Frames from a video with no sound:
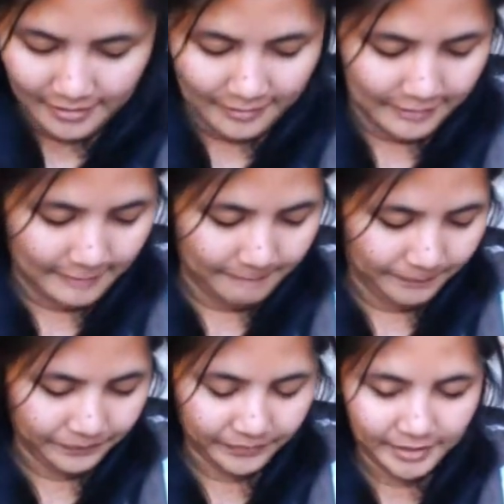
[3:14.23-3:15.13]

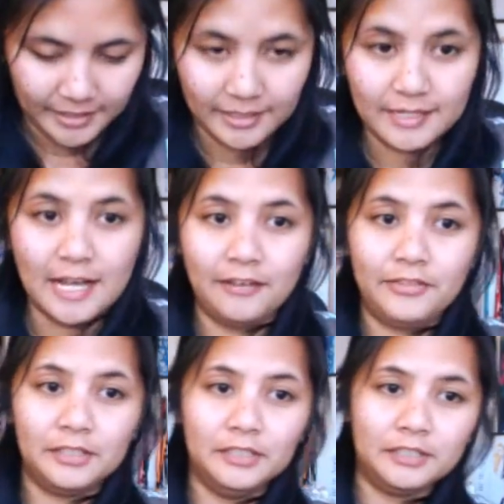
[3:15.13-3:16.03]
Um, now, if
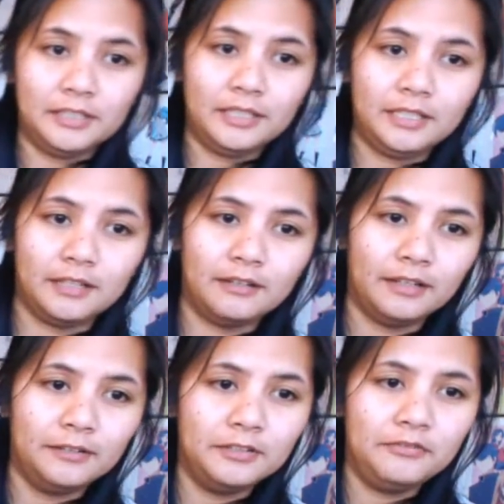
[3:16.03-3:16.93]
you look here, I
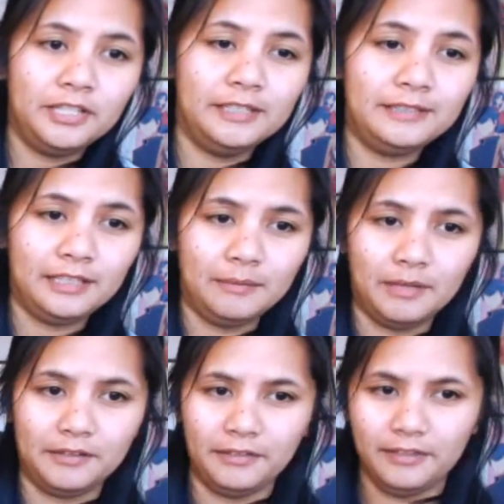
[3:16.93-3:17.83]
don't know if you can see,
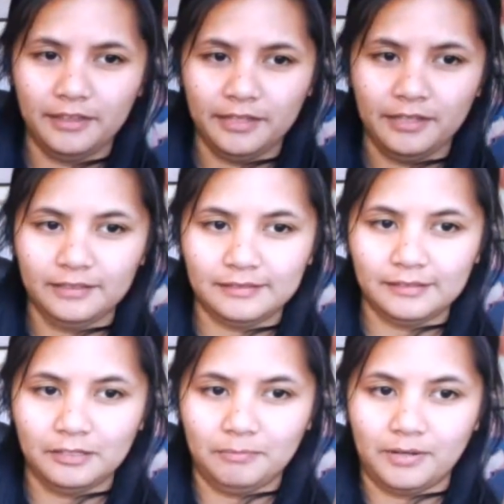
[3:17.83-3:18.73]
but this
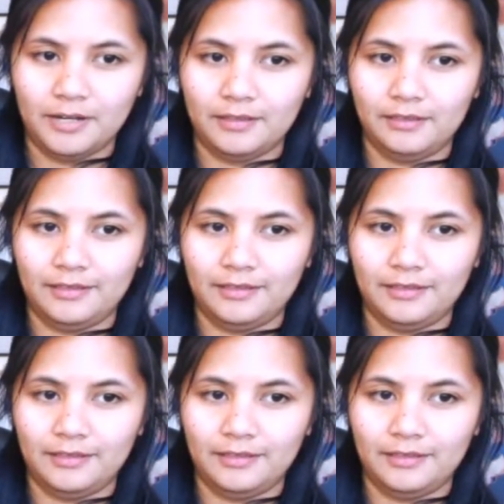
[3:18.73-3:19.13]
little part,